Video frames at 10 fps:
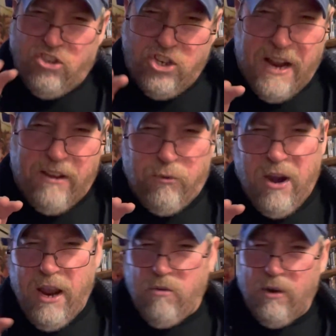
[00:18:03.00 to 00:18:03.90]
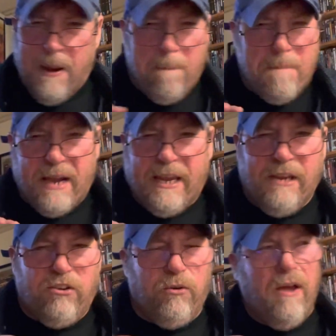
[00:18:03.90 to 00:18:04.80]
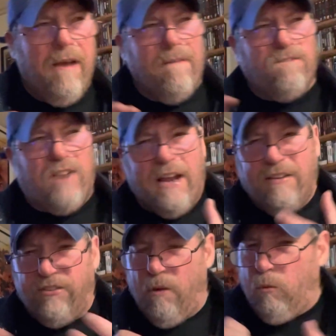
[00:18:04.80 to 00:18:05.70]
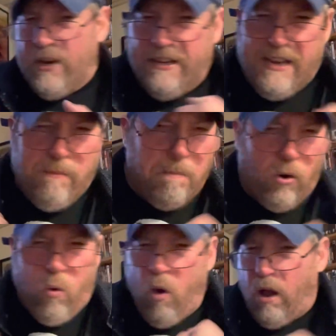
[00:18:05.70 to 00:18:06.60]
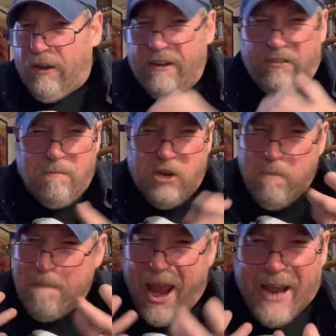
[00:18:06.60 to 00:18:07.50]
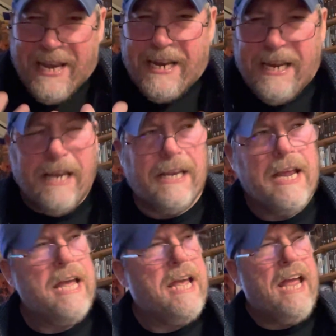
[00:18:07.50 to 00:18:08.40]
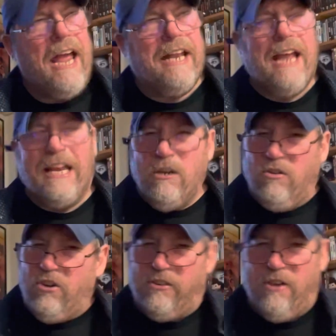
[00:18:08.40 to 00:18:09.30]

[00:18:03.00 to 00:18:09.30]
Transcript: chance for Henry and Becky to find some redeemable quality, some humanity, and yet you just